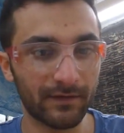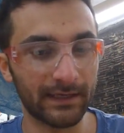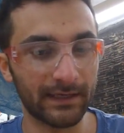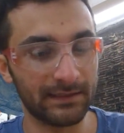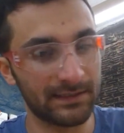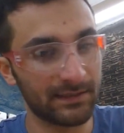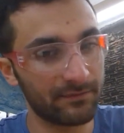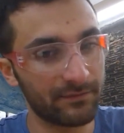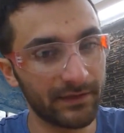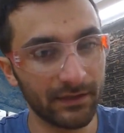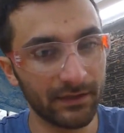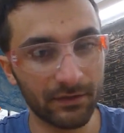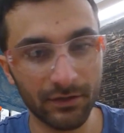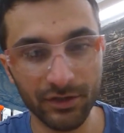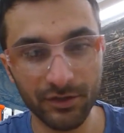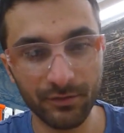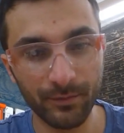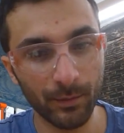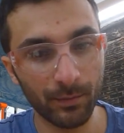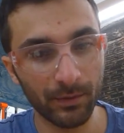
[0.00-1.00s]
I definitely
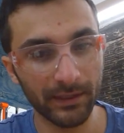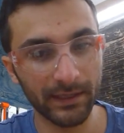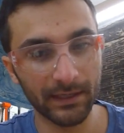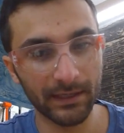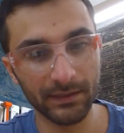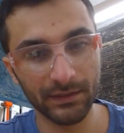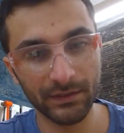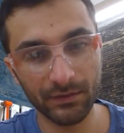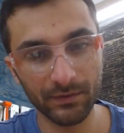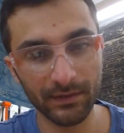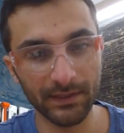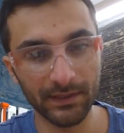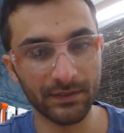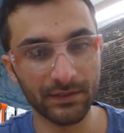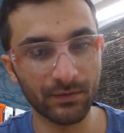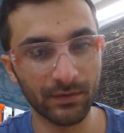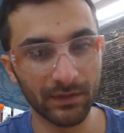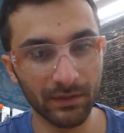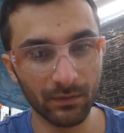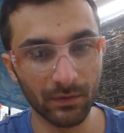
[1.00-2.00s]
encourage people to get into it. It's
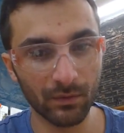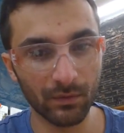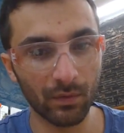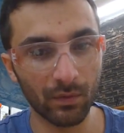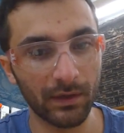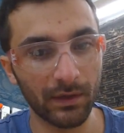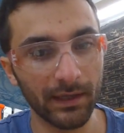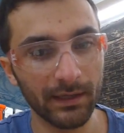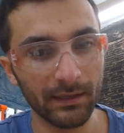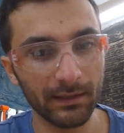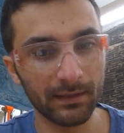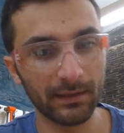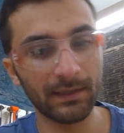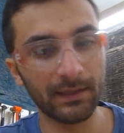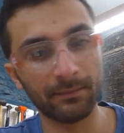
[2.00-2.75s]
really rewarding.